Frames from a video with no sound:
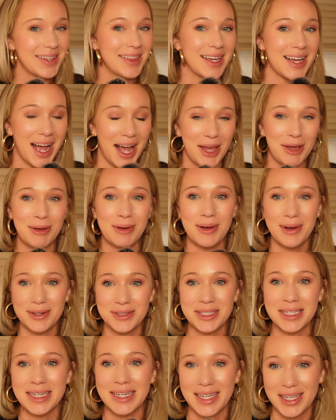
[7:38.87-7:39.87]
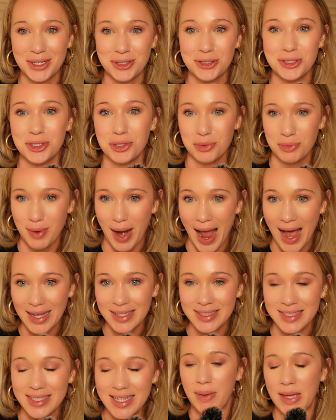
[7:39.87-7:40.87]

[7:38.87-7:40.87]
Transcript: the guy who goes and kills the rats,